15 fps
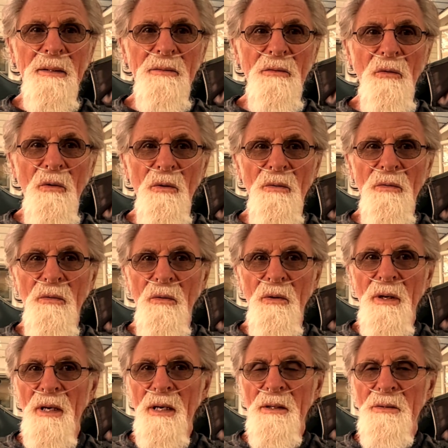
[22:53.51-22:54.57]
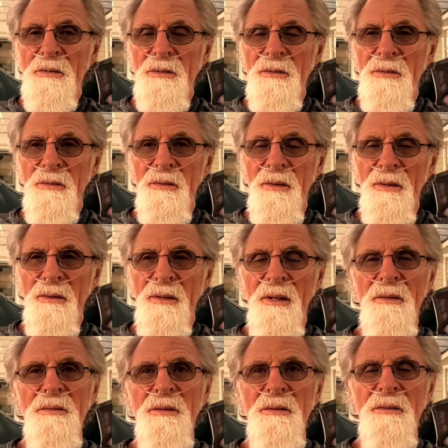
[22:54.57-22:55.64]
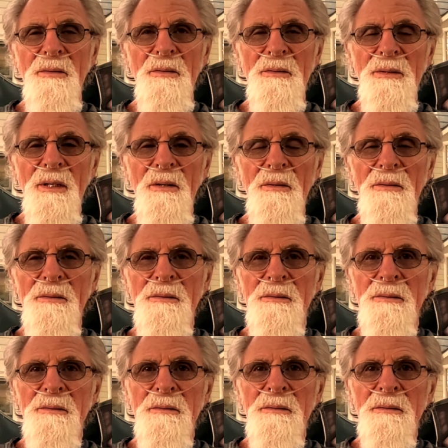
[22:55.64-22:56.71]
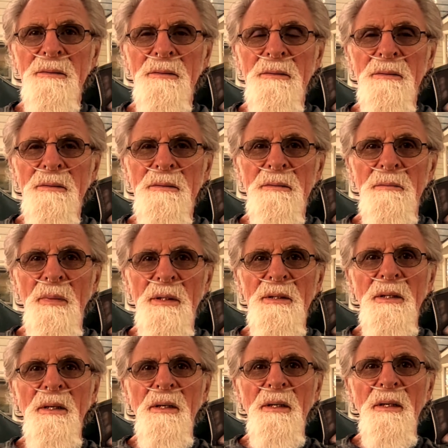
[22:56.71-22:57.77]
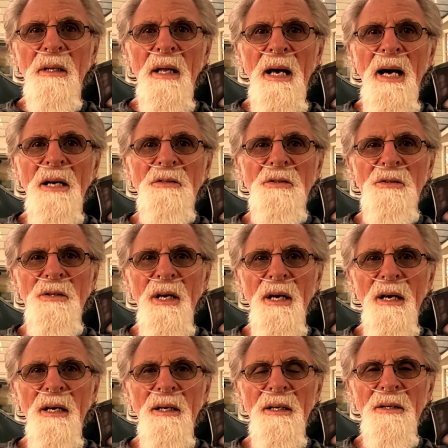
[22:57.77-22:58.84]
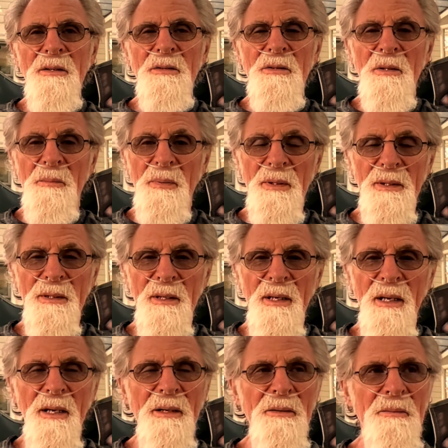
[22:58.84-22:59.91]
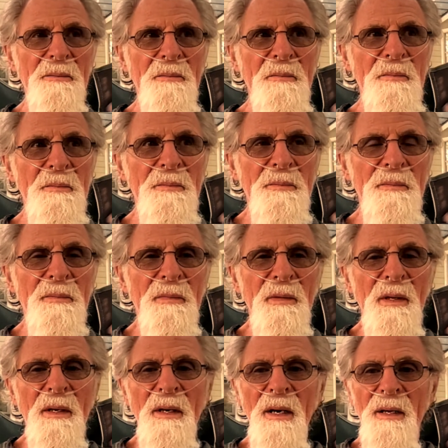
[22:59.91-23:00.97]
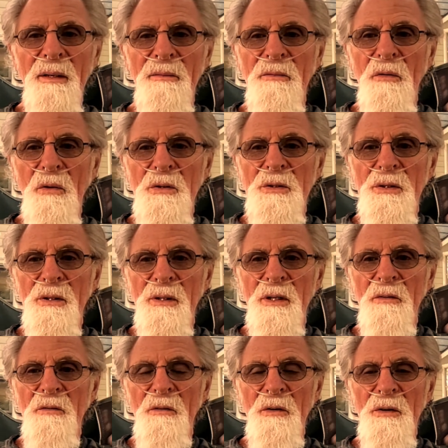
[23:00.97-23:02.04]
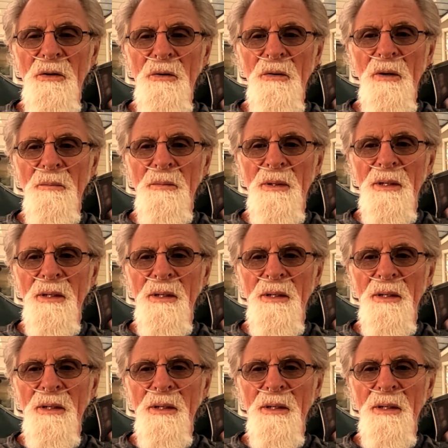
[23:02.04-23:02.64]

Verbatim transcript: four, four nights, I guess it turns out. But the last day is the big day. And fortunately for you, I'm